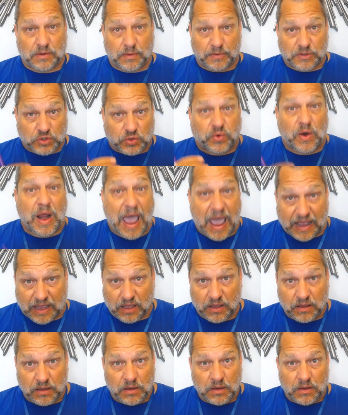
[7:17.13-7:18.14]
track,
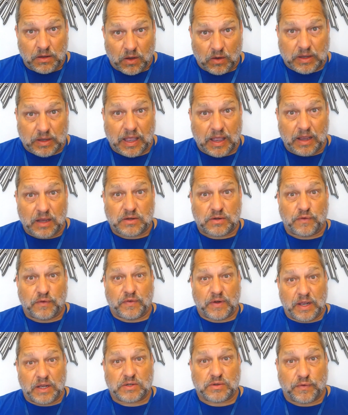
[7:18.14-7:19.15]
okay, to
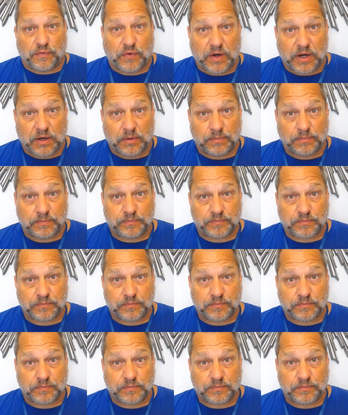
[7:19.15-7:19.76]
financial freedom.